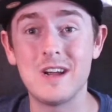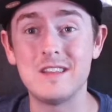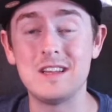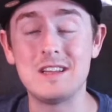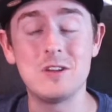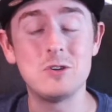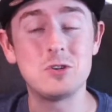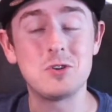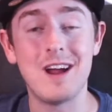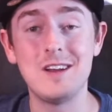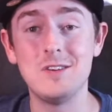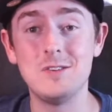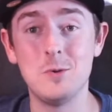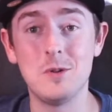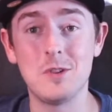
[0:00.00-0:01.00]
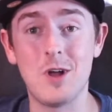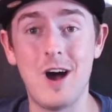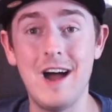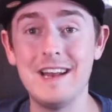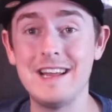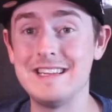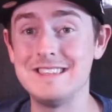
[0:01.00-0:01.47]
I think they're trying to do a
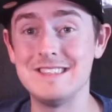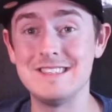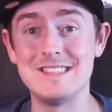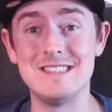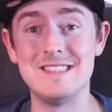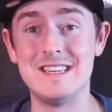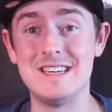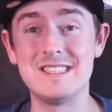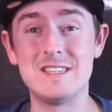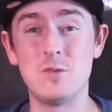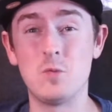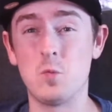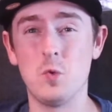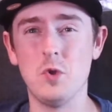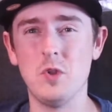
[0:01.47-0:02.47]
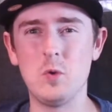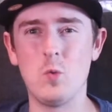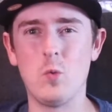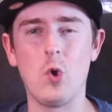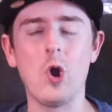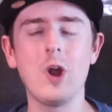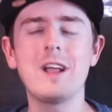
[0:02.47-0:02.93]
lot. It just doesn't really
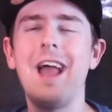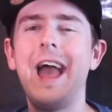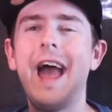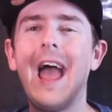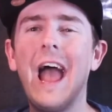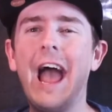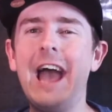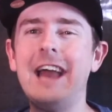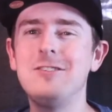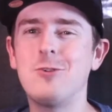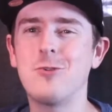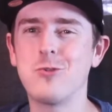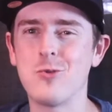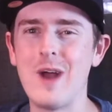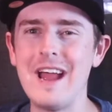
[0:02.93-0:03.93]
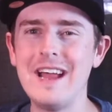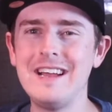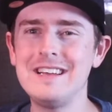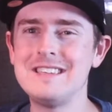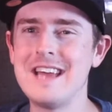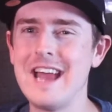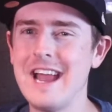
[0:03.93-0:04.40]
work, and
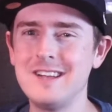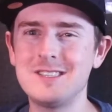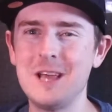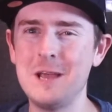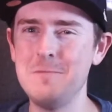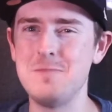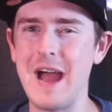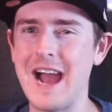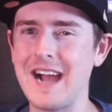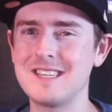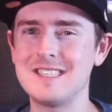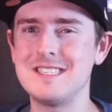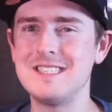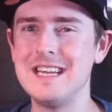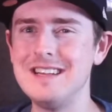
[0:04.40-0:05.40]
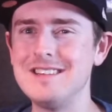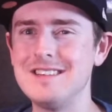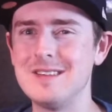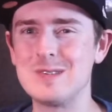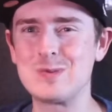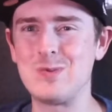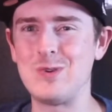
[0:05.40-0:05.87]
Craig takes a back seat in
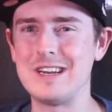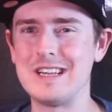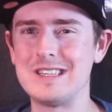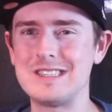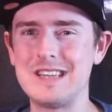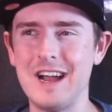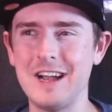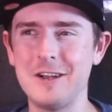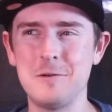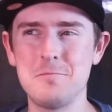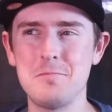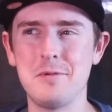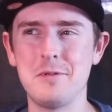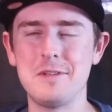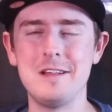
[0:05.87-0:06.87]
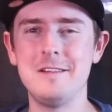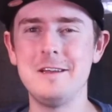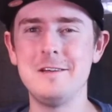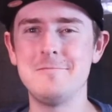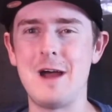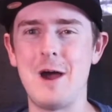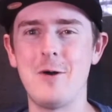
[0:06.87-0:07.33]
this one. It's not
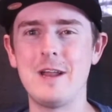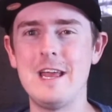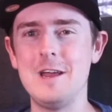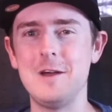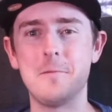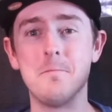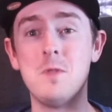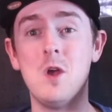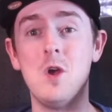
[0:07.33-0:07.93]
completely about him.